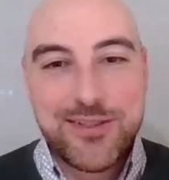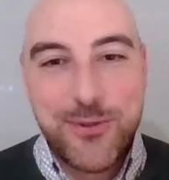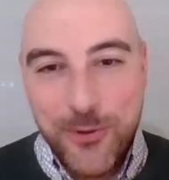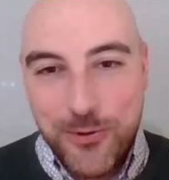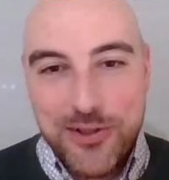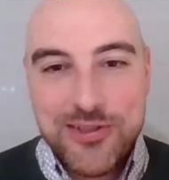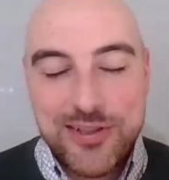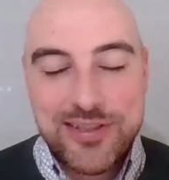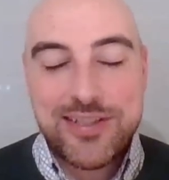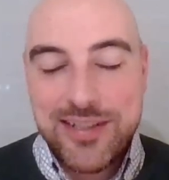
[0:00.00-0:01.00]
All the
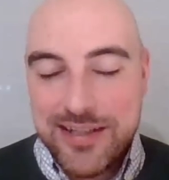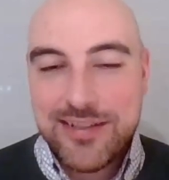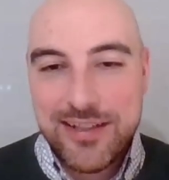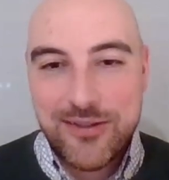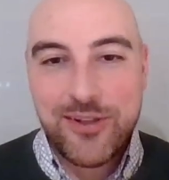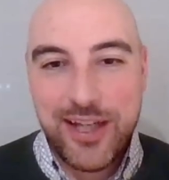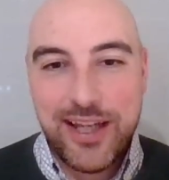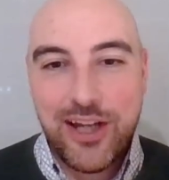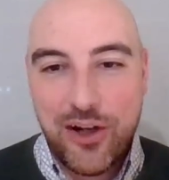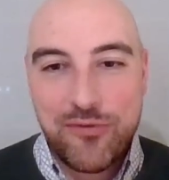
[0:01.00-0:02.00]
statistics on
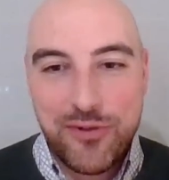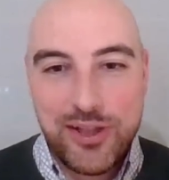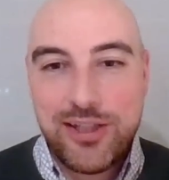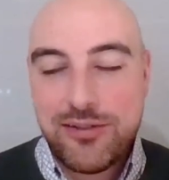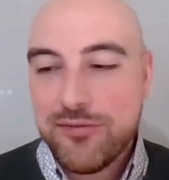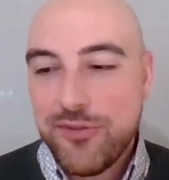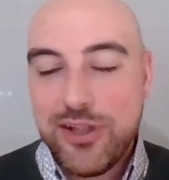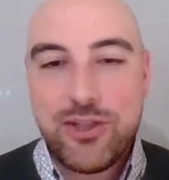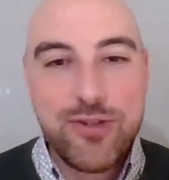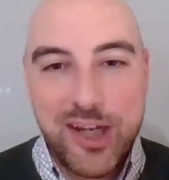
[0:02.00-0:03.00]
here are fully
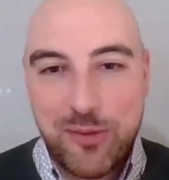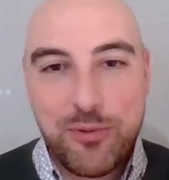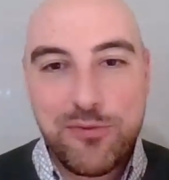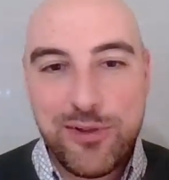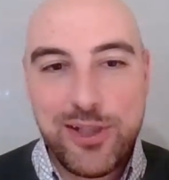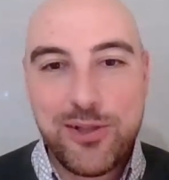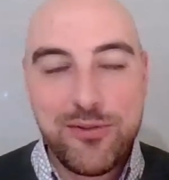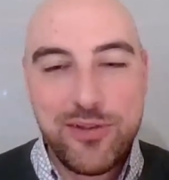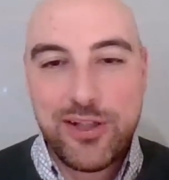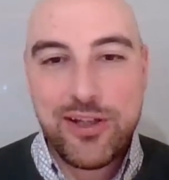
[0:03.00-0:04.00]
trackable,
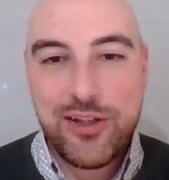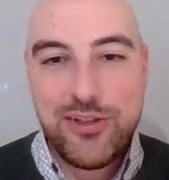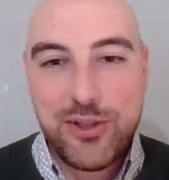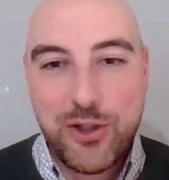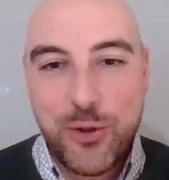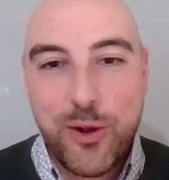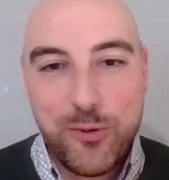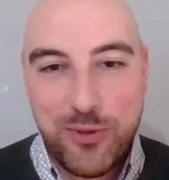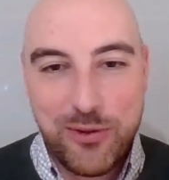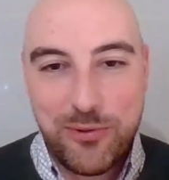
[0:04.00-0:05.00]
and you can quote
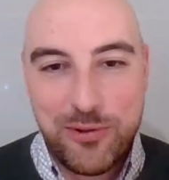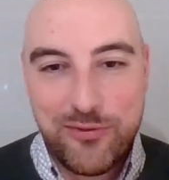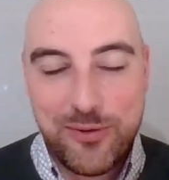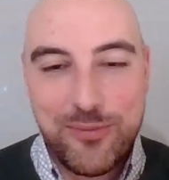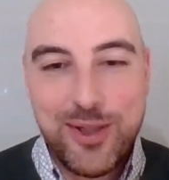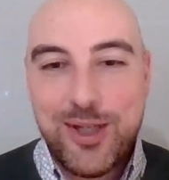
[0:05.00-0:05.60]
me on all of them.